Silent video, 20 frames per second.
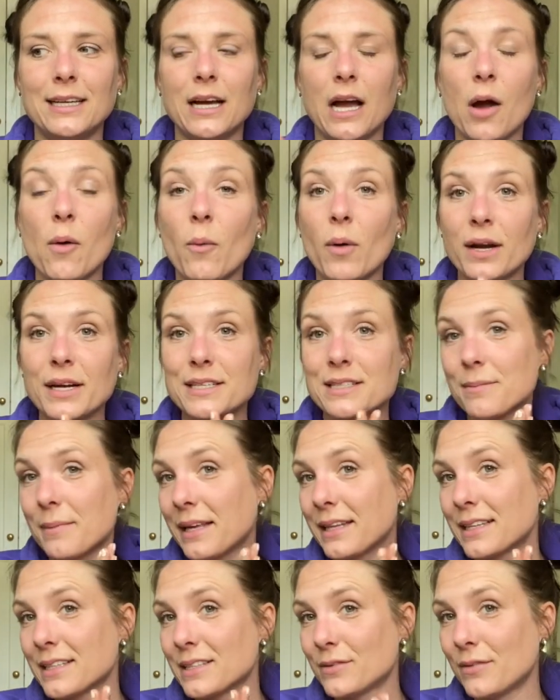I wanted to
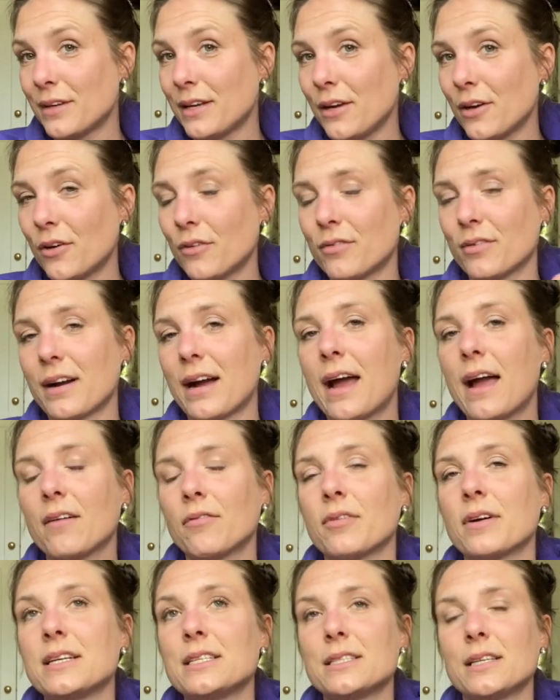make this video for
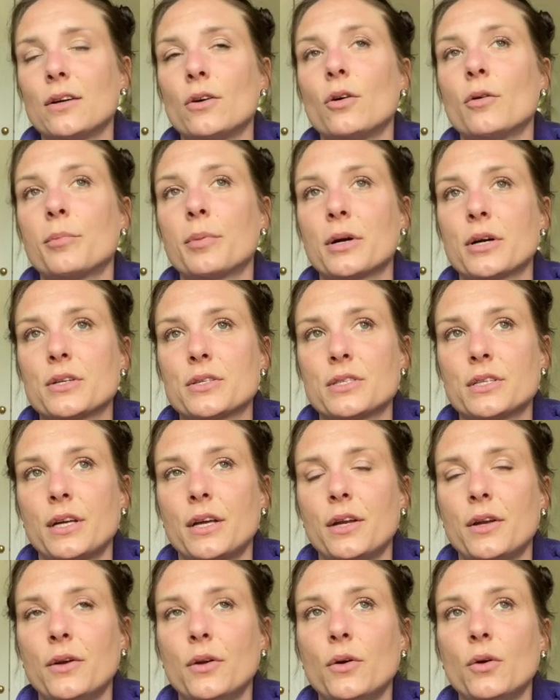every single
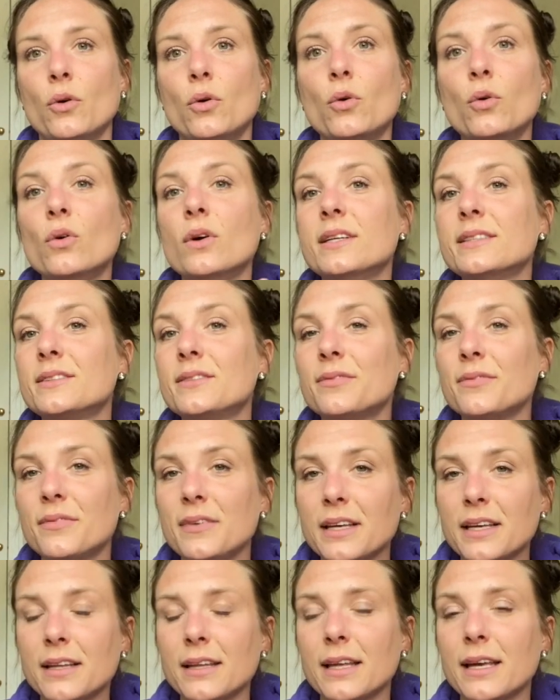person who is
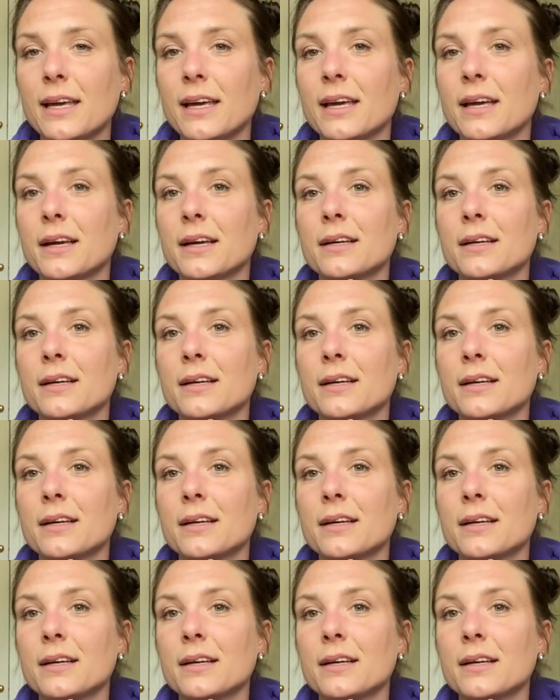feeling